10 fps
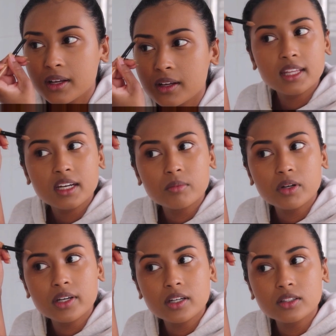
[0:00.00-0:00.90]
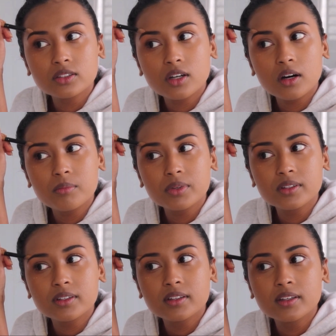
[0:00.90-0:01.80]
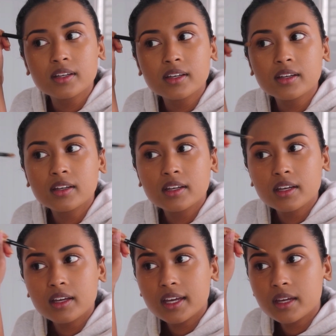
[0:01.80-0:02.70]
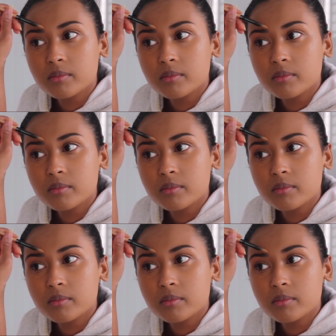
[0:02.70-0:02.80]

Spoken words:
Then I'm going on top and